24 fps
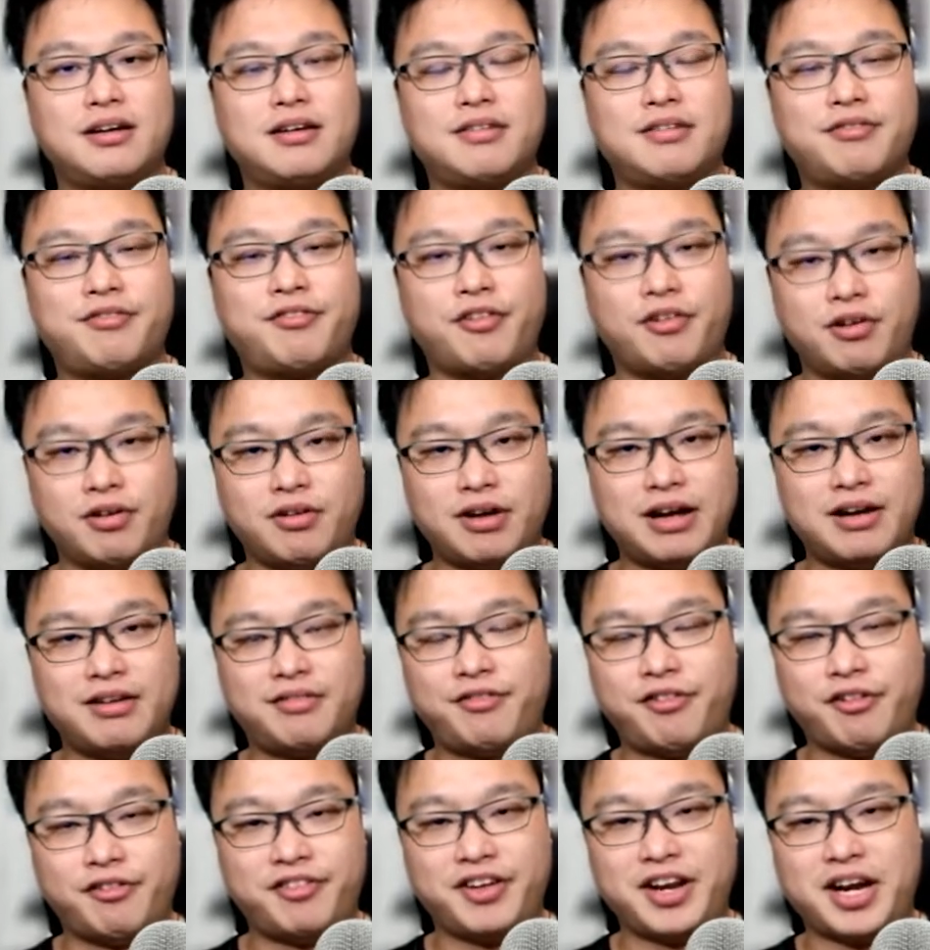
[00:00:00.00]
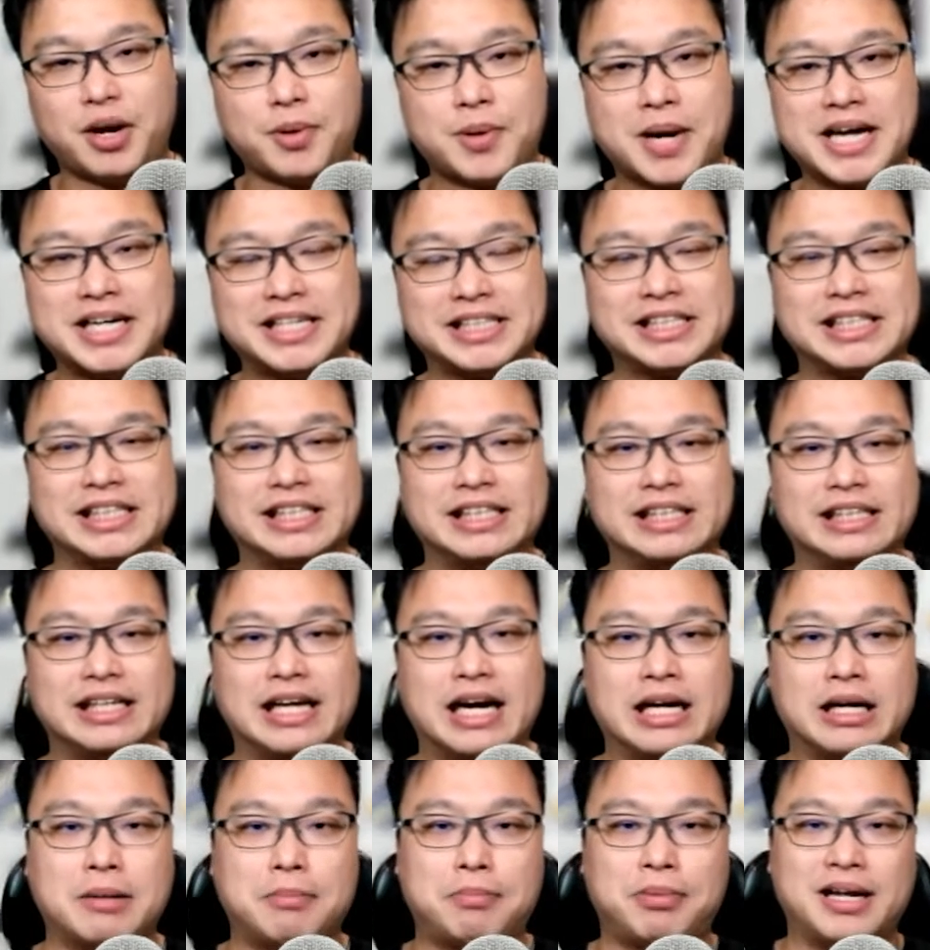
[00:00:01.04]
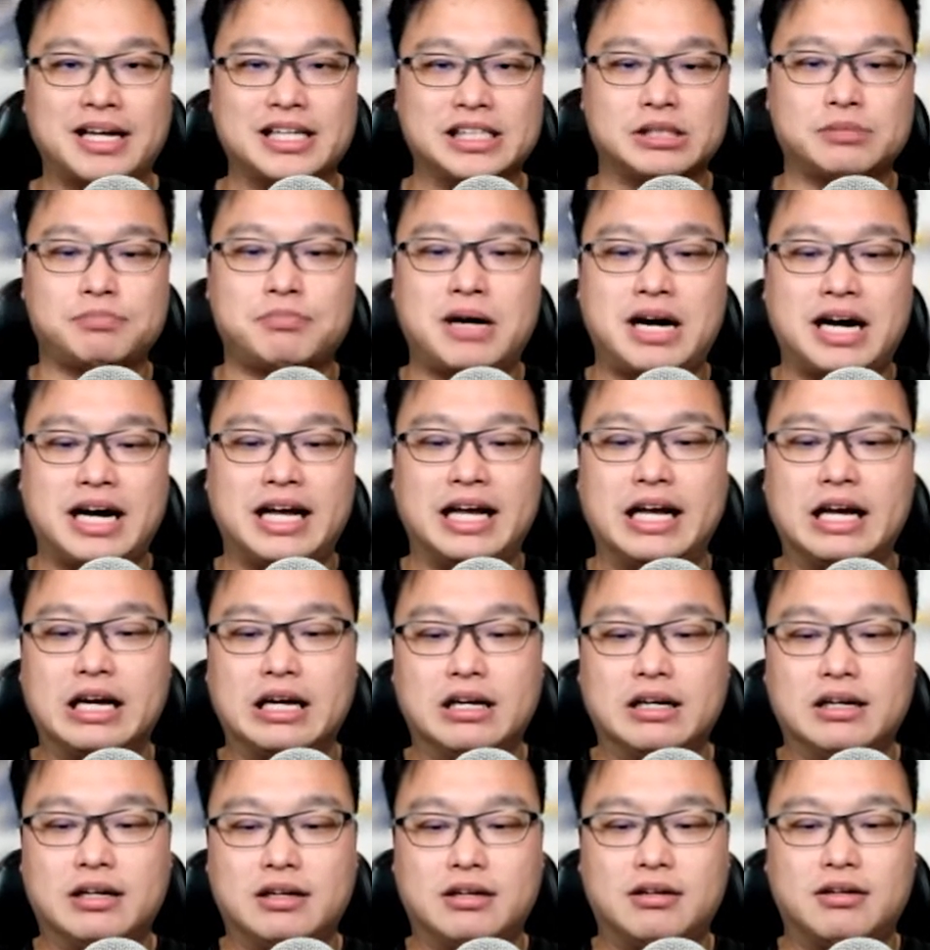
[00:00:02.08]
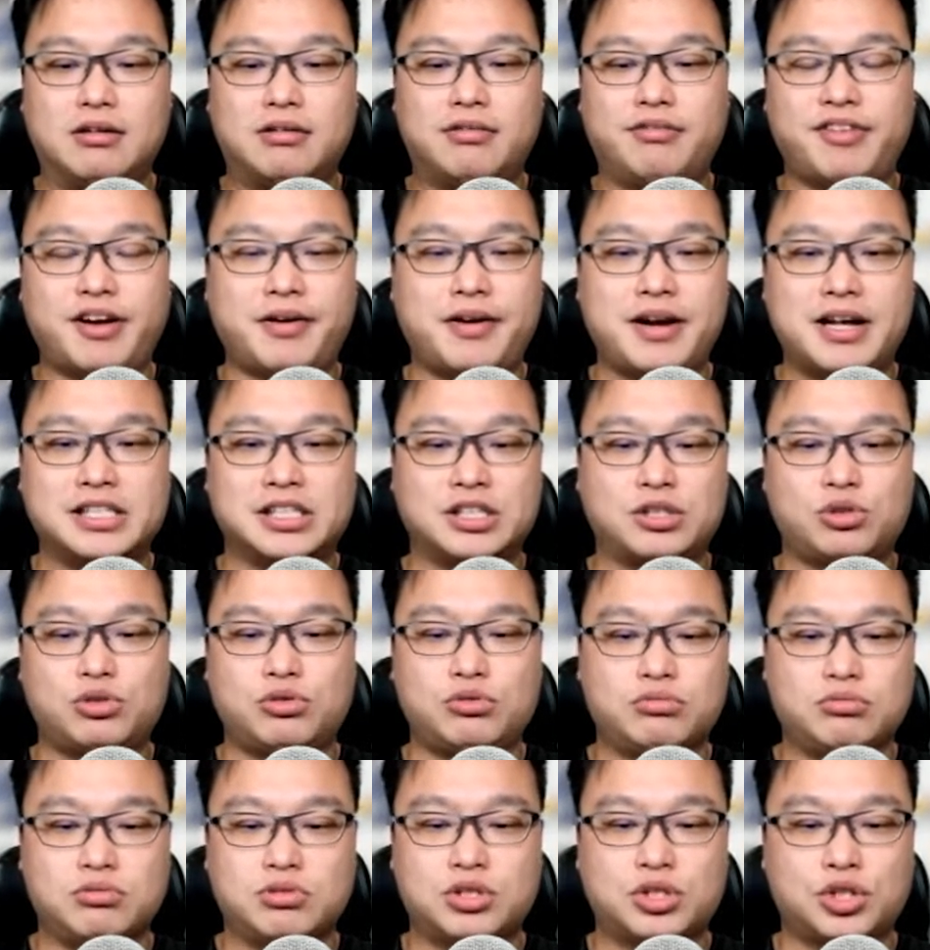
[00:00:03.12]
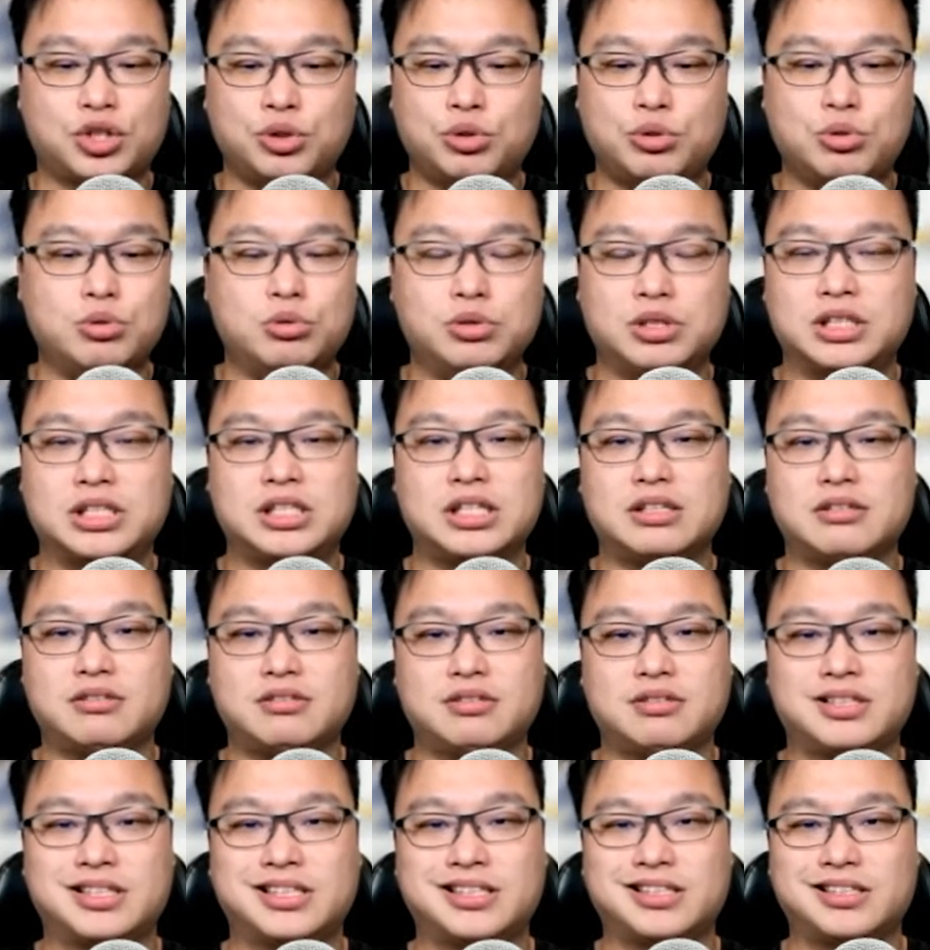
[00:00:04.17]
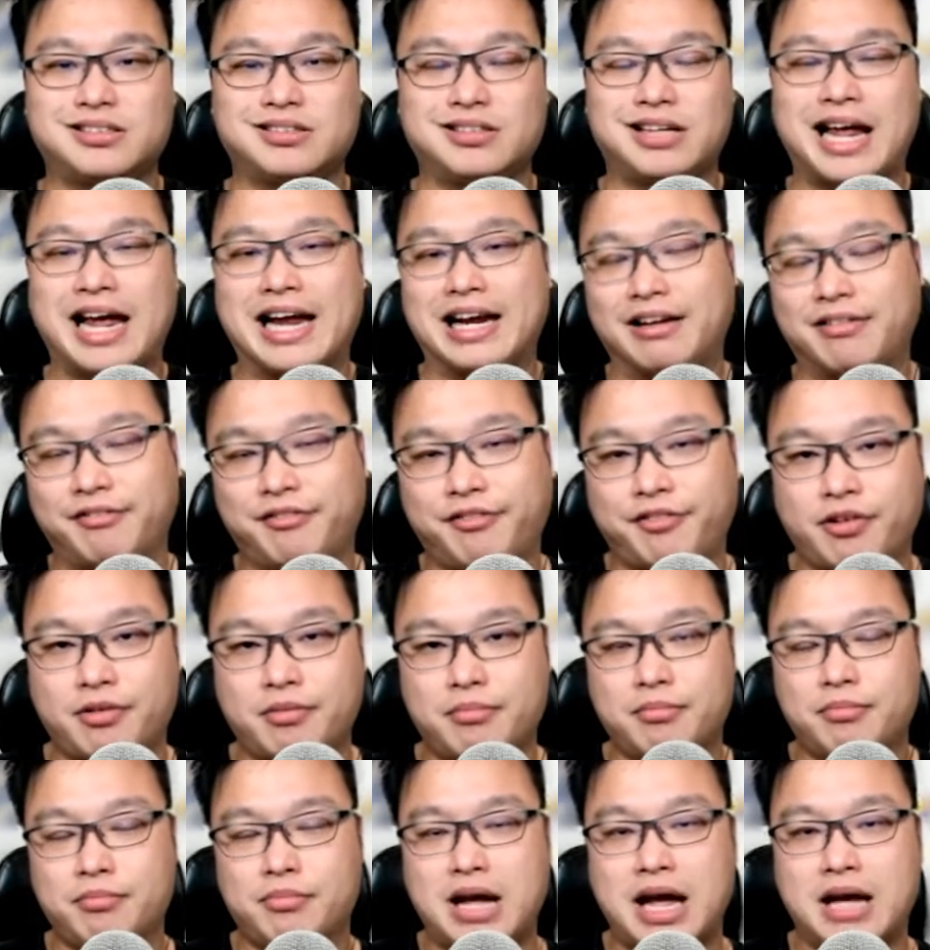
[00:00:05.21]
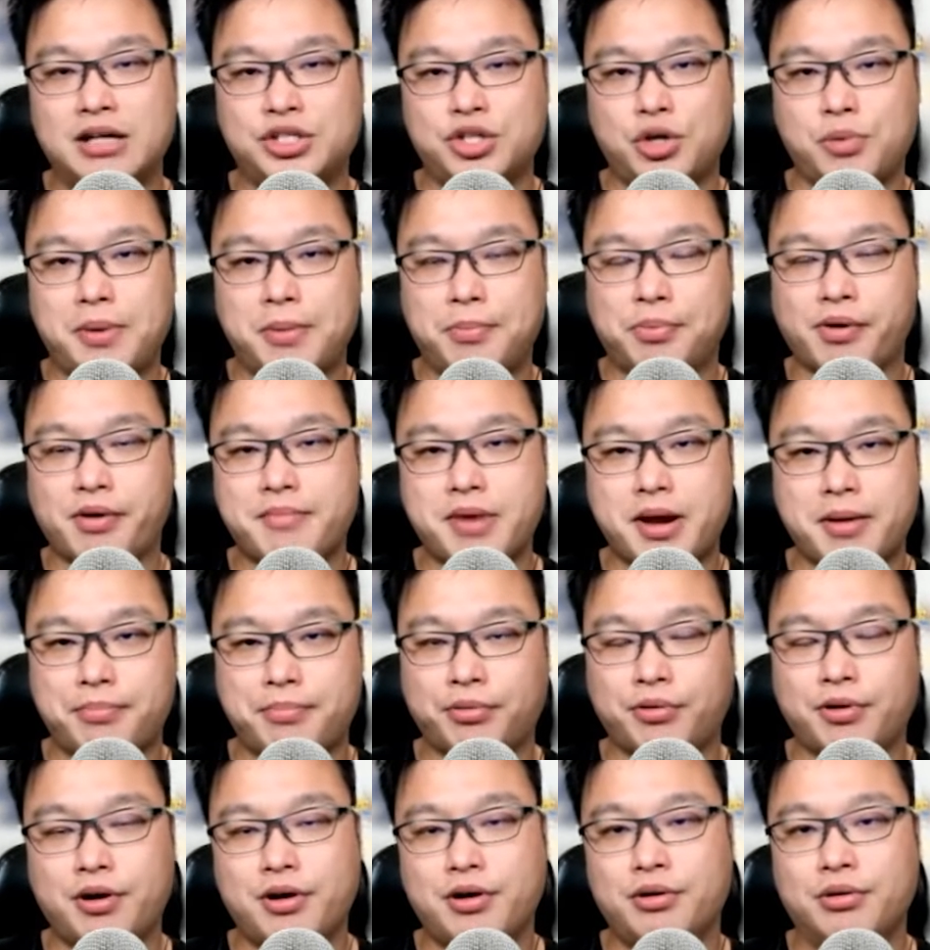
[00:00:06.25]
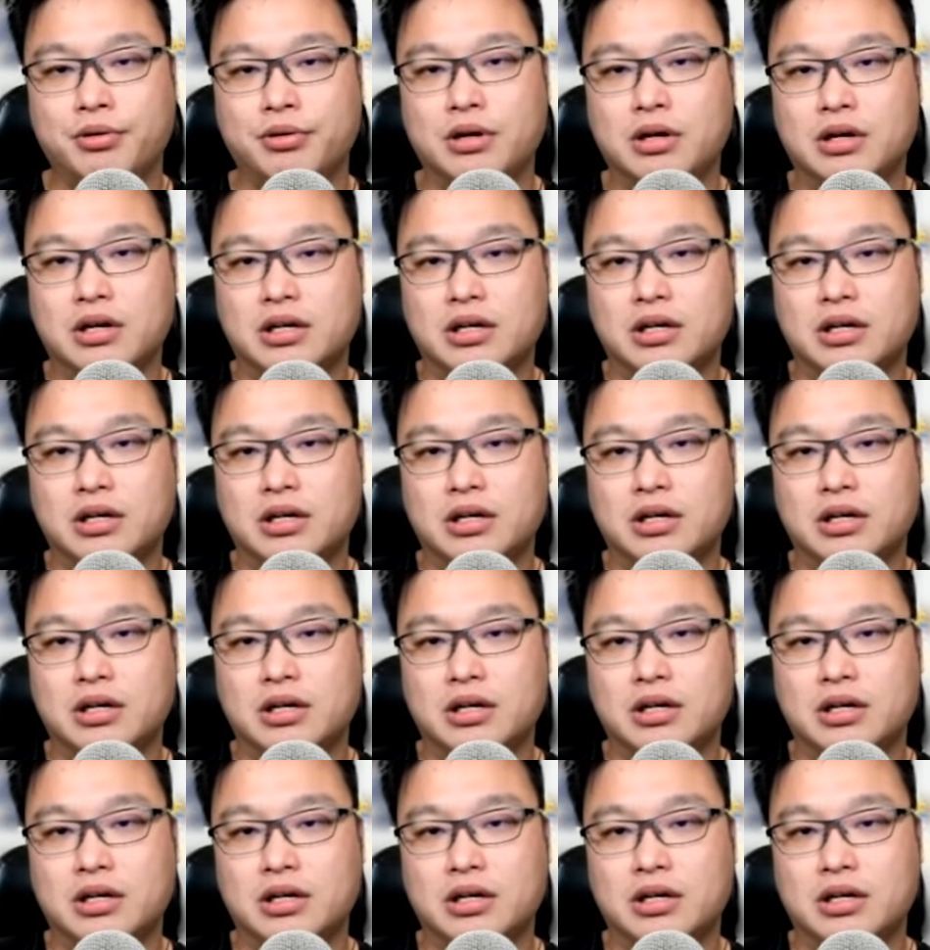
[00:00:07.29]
for video editing, I could place my various tools like from Adobe Premiere Pro